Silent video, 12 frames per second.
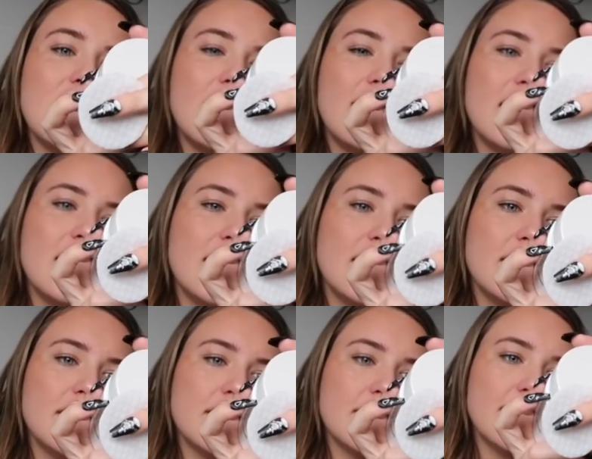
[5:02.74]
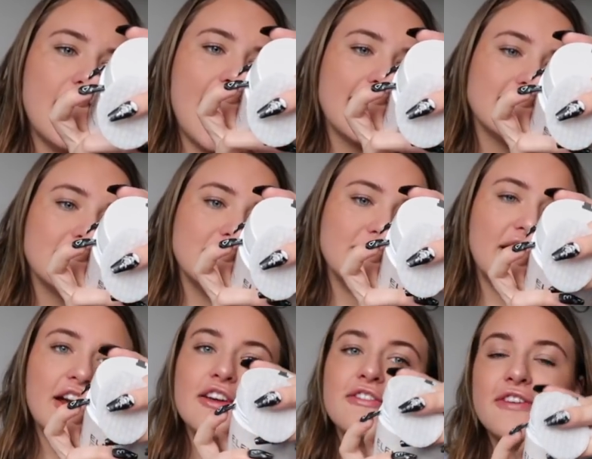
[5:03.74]
are act as a
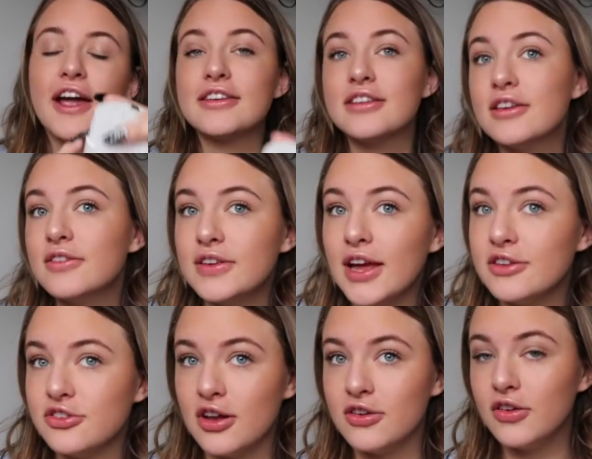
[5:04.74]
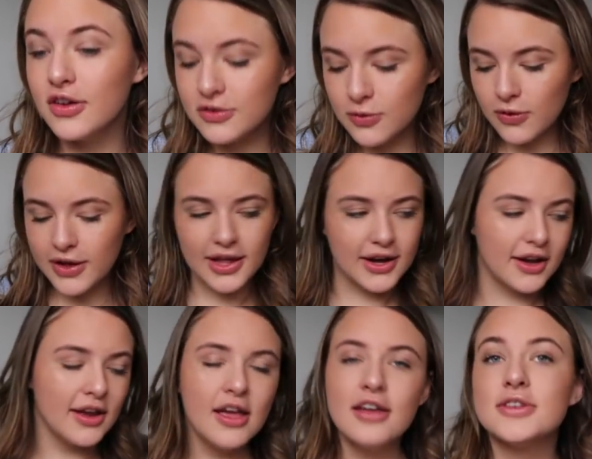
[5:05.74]
very effective yet gentle exfoliator.
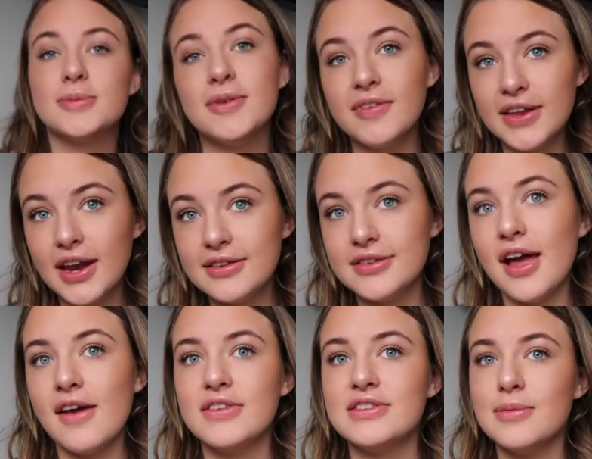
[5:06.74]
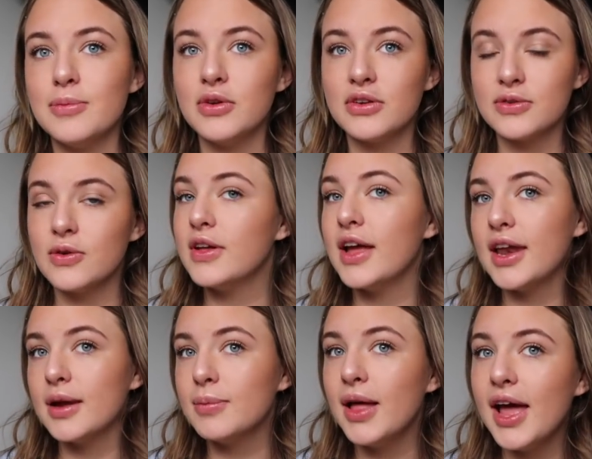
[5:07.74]
So it'd be really nice to have a simple
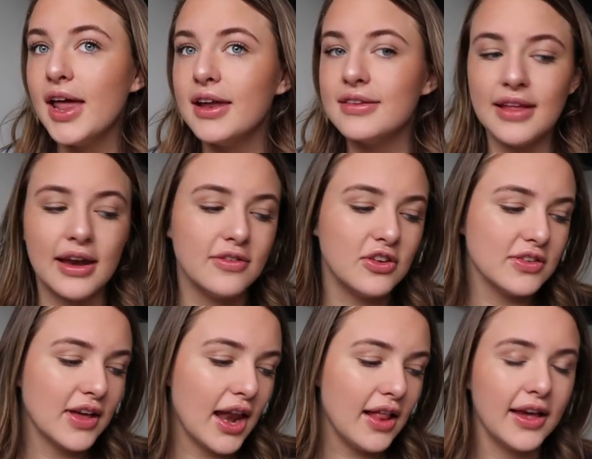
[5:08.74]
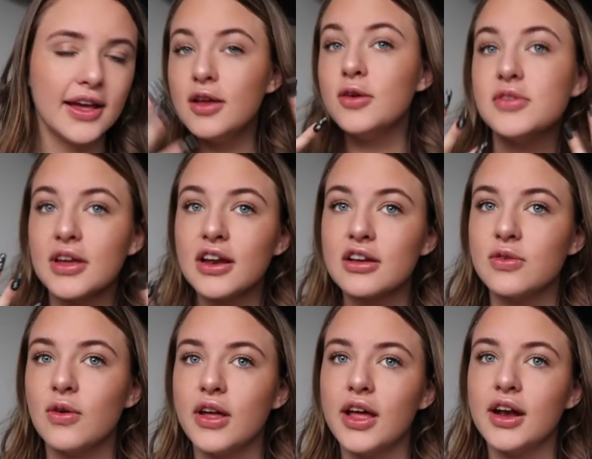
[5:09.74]
exfoliating plan instead of just kind of like using an
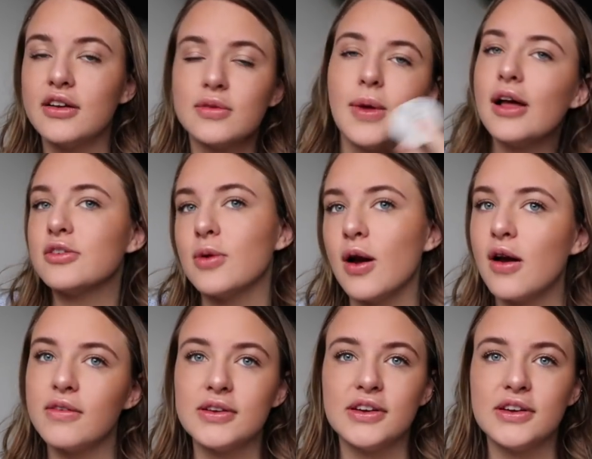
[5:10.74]
exfoliator, splashing water